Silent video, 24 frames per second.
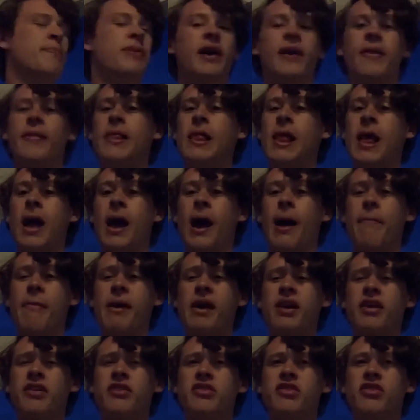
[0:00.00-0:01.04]
but I'm
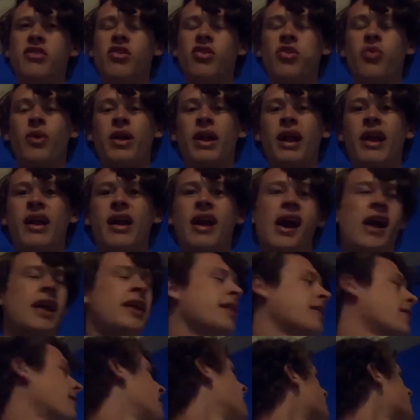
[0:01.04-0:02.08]
making do with what I got
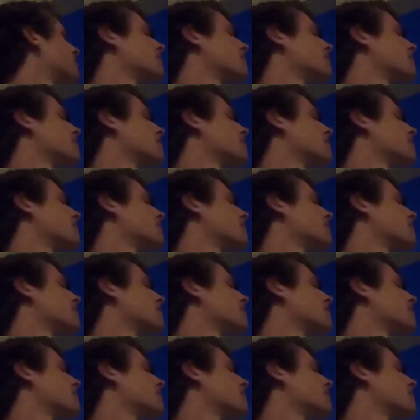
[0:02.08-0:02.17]
here.